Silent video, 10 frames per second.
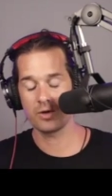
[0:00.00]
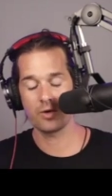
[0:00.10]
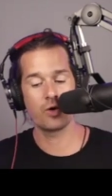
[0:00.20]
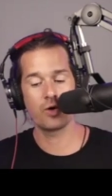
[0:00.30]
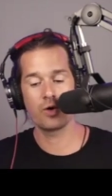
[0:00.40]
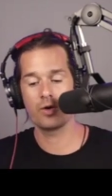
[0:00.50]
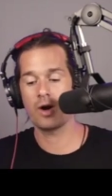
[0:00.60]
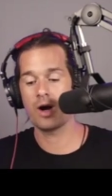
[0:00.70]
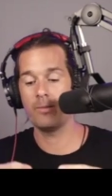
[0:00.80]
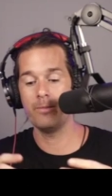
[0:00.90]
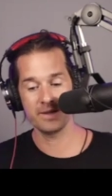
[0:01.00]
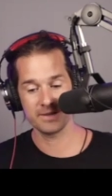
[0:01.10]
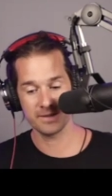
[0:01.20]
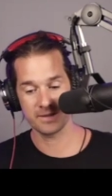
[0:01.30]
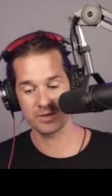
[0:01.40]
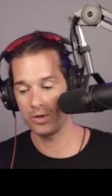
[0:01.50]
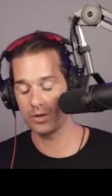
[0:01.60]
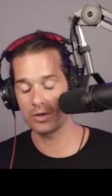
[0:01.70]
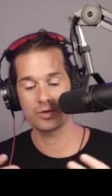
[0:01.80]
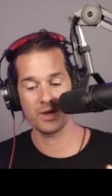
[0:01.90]
or our business. We're going to
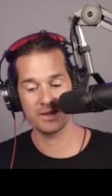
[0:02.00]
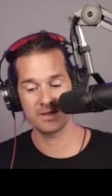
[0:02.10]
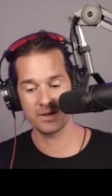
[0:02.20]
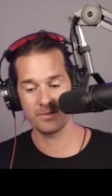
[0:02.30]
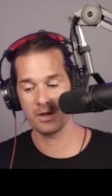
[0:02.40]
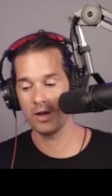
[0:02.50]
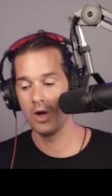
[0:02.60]
create something.